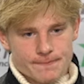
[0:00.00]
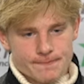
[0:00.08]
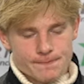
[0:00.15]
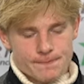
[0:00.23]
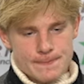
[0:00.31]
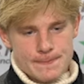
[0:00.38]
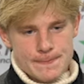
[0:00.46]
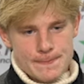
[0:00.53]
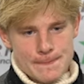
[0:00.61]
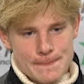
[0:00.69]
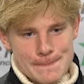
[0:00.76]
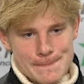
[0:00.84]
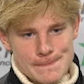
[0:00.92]
What were you,
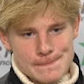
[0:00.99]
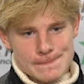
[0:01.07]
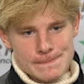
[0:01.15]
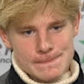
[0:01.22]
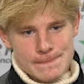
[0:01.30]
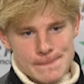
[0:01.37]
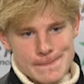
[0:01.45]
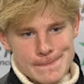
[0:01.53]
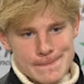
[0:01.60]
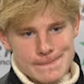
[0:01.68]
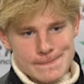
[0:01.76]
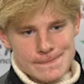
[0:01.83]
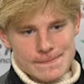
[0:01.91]
you guys, I think,
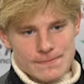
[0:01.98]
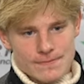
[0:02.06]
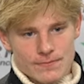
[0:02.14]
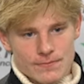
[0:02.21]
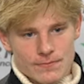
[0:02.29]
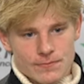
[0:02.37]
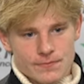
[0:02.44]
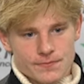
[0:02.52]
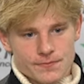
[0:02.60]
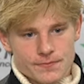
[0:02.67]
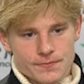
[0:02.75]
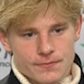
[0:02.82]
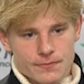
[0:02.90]
lost one
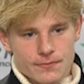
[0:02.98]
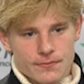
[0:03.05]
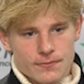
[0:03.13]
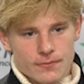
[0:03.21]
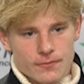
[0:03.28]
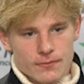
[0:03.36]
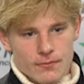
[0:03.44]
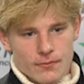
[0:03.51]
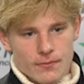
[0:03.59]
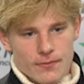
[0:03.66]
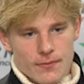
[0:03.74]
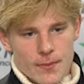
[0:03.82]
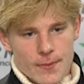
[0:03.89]
regulation game at home this
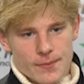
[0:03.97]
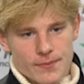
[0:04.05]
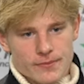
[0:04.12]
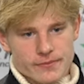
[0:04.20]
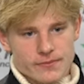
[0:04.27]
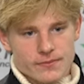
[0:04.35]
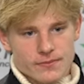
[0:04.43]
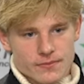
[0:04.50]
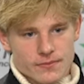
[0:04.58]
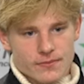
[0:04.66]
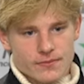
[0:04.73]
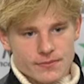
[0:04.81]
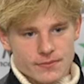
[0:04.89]
entire season
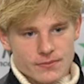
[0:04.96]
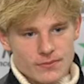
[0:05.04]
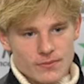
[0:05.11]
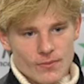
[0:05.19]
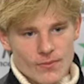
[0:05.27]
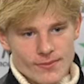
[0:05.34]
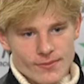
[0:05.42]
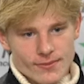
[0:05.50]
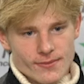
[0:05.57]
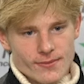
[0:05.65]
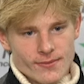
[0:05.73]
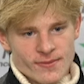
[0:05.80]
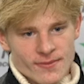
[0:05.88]
why do you
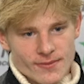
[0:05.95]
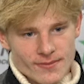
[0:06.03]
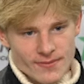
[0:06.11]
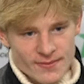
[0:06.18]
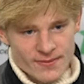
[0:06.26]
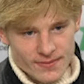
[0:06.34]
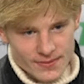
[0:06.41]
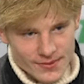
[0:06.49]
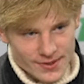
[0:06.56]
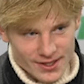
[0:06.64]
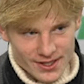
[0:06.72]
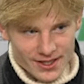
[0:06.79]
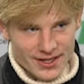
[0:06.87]
think you guys had the
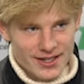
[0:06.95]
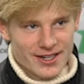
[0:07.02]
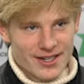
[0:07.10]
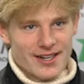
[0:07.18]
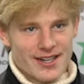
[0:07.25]
success here?